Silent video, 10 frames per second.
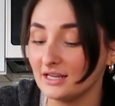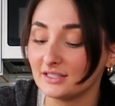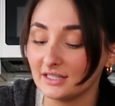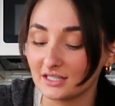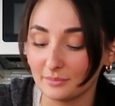
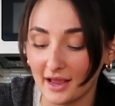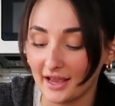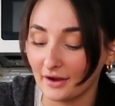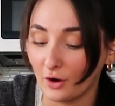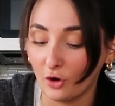easy to make
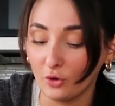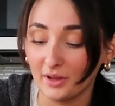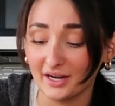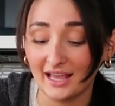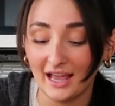at home,
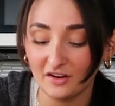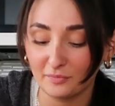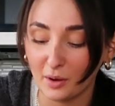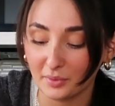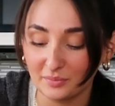and a can
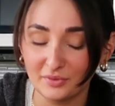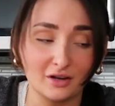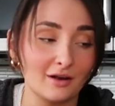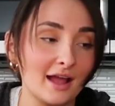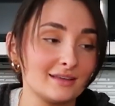of pumpkin
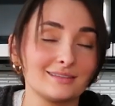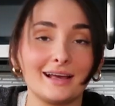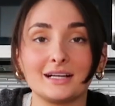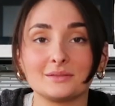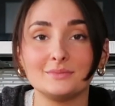puree is
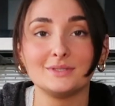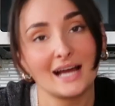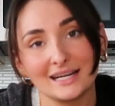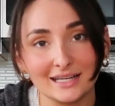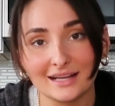like
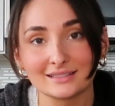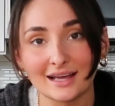99